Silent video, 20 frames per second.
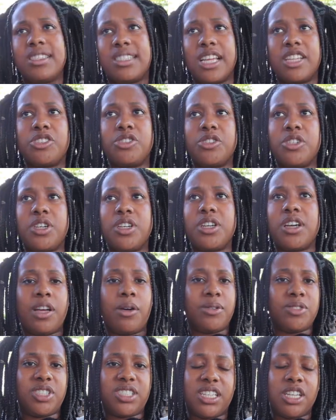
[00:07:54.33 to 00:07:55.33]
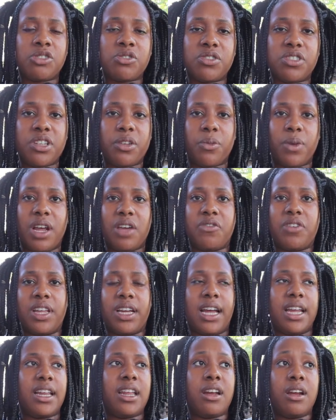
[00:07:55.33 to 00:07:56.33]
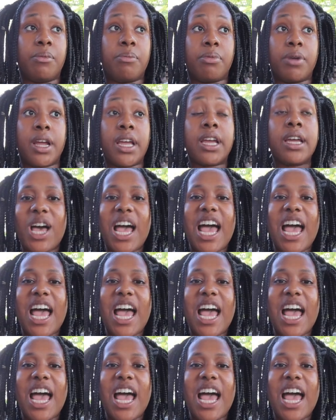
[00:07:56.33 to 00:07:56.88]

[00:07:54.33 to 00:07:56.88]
Essentially, like, I was just interested when I felt like I needed a break.